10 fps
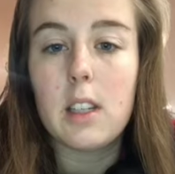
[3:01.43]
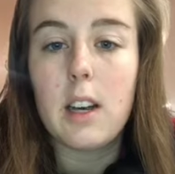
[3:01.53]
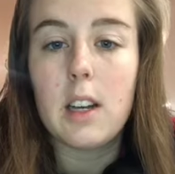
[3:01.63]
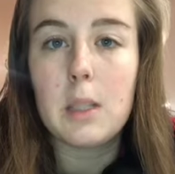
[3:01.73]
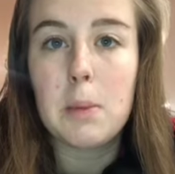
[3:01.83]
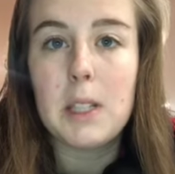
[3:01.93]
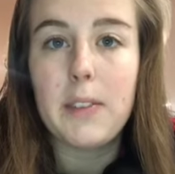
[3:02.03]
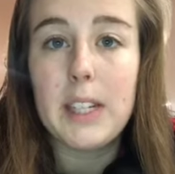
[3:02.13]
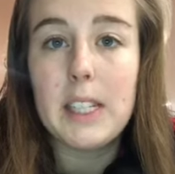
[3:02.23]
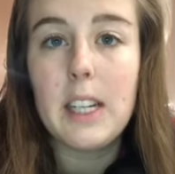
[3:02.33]

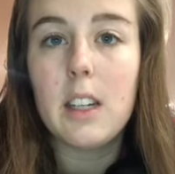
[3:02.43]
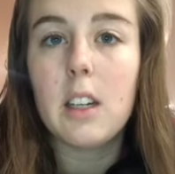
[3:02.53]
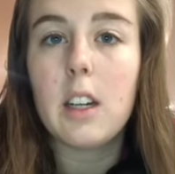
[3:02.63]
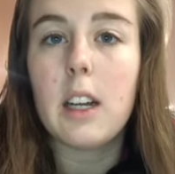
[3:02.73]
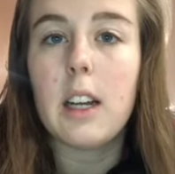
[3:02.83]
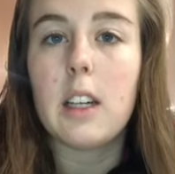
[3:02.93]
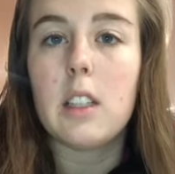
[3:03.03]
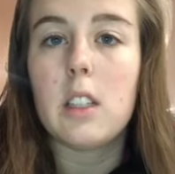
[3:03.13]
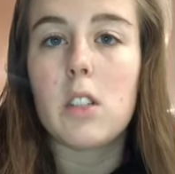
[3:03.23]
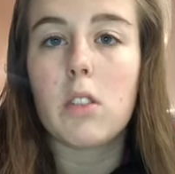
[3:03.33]
specific standard, and it
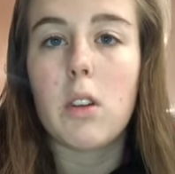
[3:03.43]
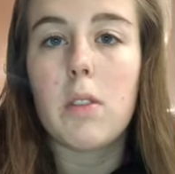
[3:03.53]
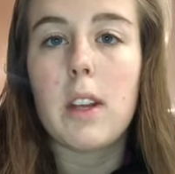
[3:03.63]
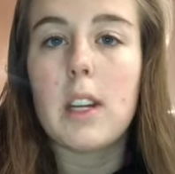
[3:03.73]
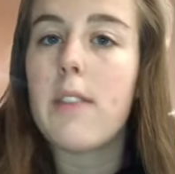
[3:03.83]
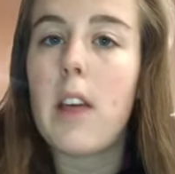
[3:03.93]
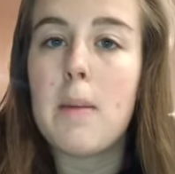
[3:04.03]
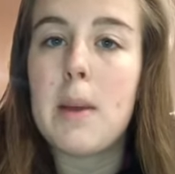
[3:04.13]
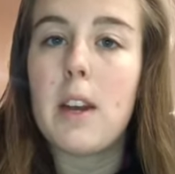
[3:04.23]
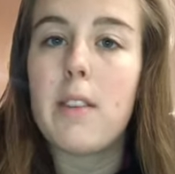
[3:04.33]
is growth and
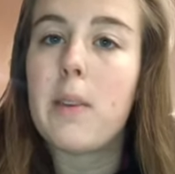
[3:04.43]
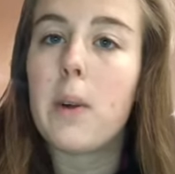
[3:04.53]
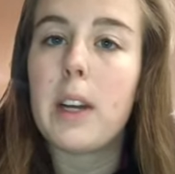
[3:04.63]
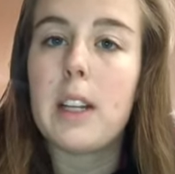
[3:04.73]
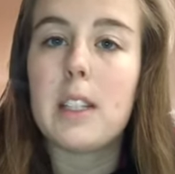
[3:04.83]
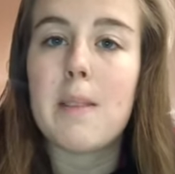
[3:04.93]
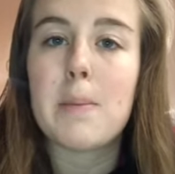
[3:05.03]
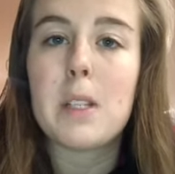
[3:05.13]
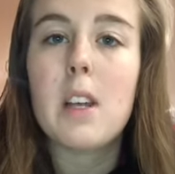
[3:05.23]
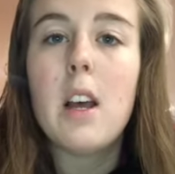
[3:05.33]
development of
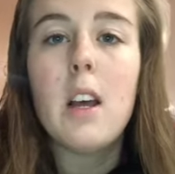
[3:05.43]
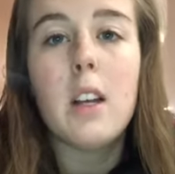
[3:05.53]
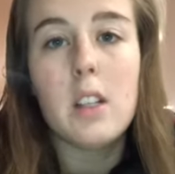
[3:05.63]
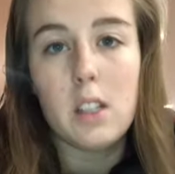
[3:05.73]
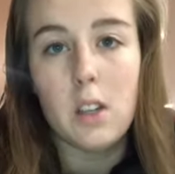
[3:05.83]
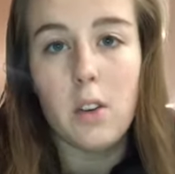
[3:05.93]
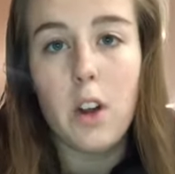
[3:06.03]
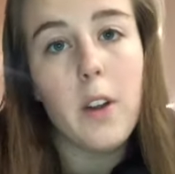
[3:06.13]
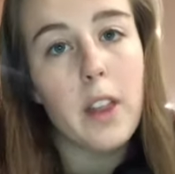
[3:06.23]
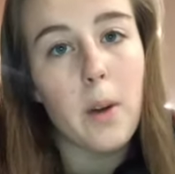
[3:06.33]
organisms. So
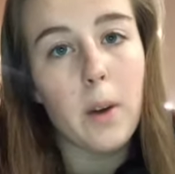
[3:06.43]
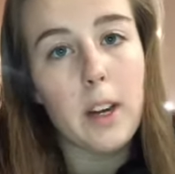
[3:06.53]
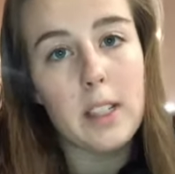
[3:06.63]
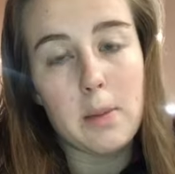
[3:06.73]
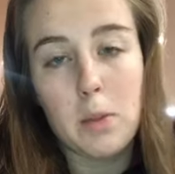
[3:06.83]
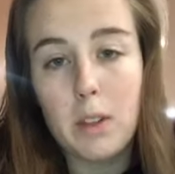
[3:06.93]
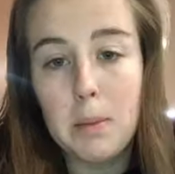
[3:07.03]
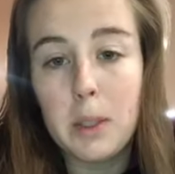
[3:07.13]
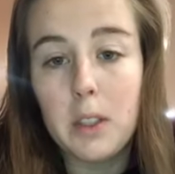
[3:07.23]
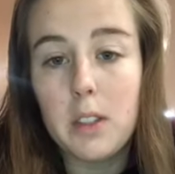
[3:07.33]
knowing that organisms
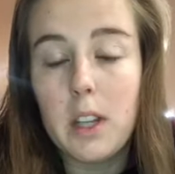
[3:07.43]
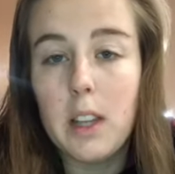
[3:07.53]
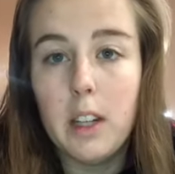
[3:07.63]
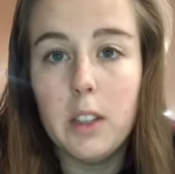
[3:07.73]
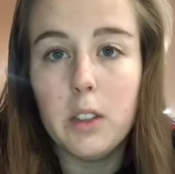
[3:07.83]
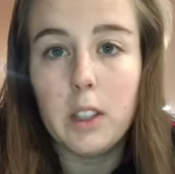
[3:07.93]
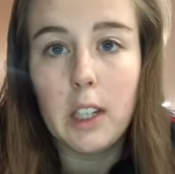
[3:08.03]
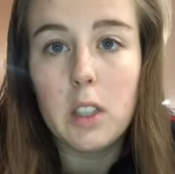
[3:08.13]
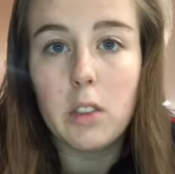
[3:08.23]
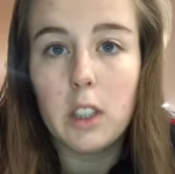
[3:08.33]
reproduce and they do
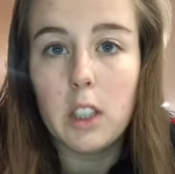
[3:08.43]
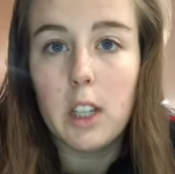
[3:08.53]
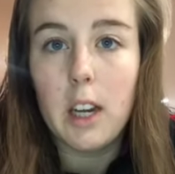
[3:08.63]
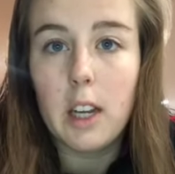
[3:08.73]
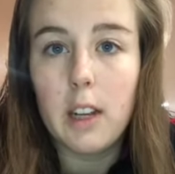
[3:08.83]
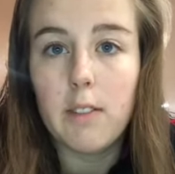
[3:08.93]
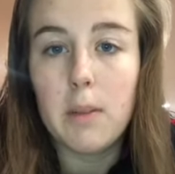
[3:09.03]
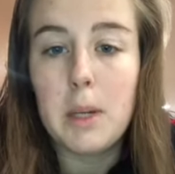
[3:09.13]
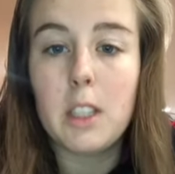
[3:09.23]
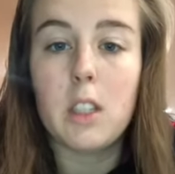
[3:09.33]
transfer genetic
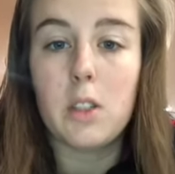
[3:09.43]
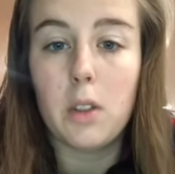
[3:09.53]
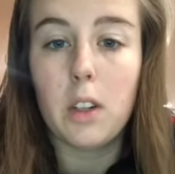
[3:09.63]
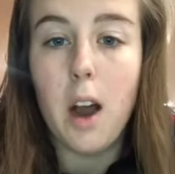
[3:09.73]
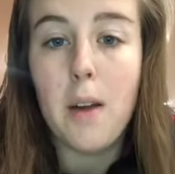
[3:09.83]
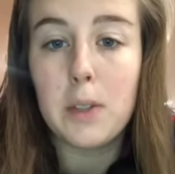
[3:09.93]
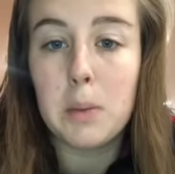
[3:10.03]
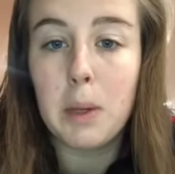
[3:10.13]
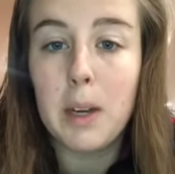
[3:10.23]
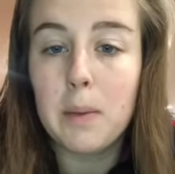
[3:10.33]
information to their
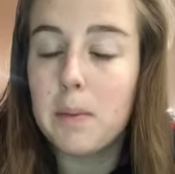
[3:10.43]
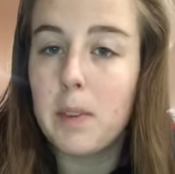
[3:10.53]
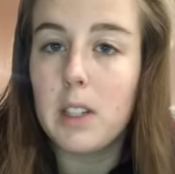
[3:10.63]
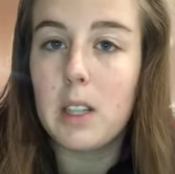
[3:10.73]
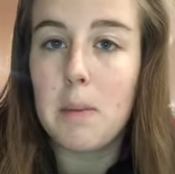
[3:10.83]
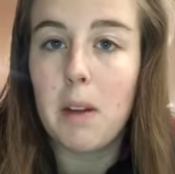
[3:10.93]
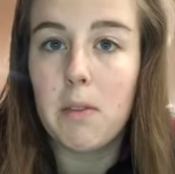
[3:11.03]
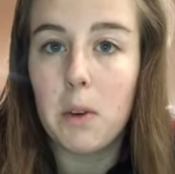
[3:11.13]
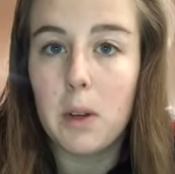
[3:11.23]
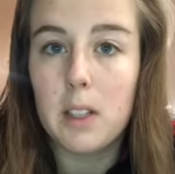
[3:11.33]
offspring is the main
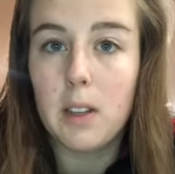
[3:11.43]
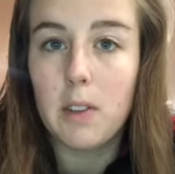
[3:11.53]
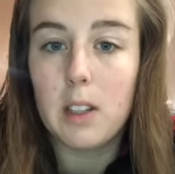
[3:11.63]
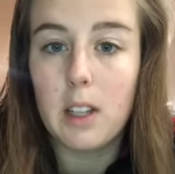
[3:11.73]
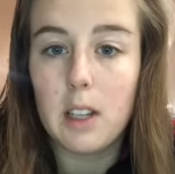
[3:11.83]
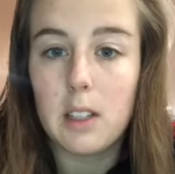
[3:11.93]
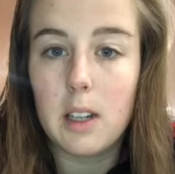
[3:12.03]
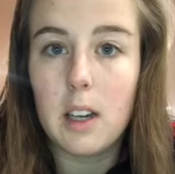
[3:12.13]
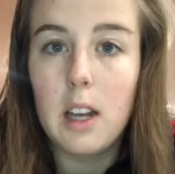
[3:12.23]
focus of this lesson,